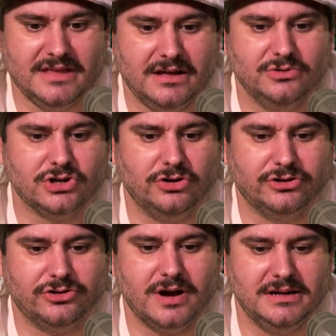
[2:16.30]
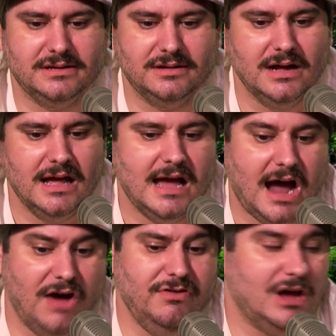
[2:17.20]
that it was called crank it mm.
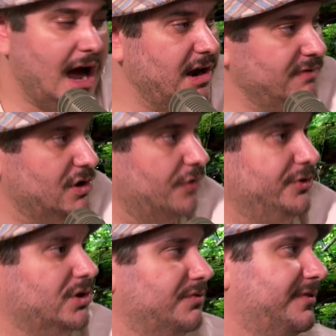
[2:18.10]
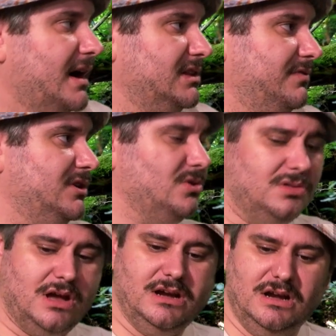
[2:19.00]
I've, i don't even know if you can find the video
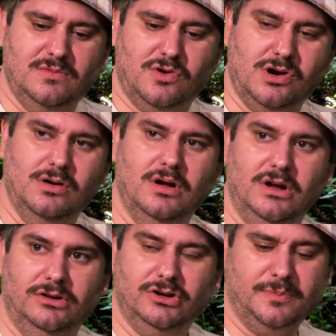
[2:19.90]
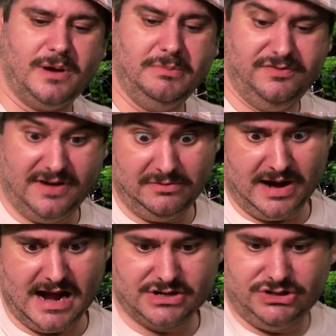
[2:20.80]
online anymore you could probably find
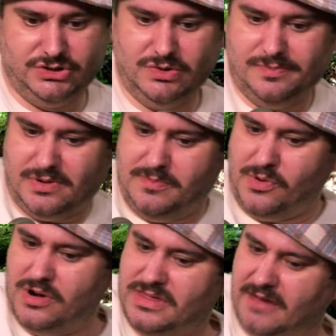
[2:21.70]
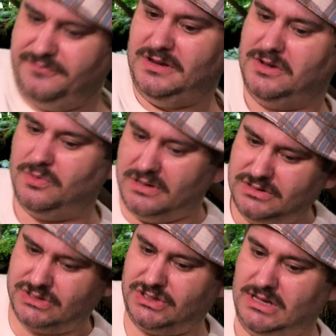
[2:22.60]
reactions to it but boy that video
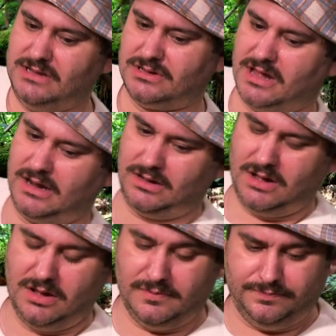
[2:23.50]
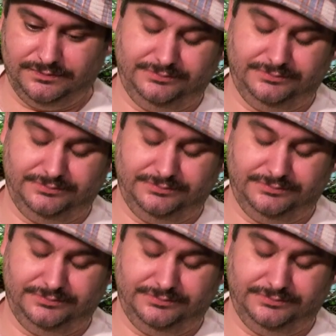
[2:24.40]
is is like um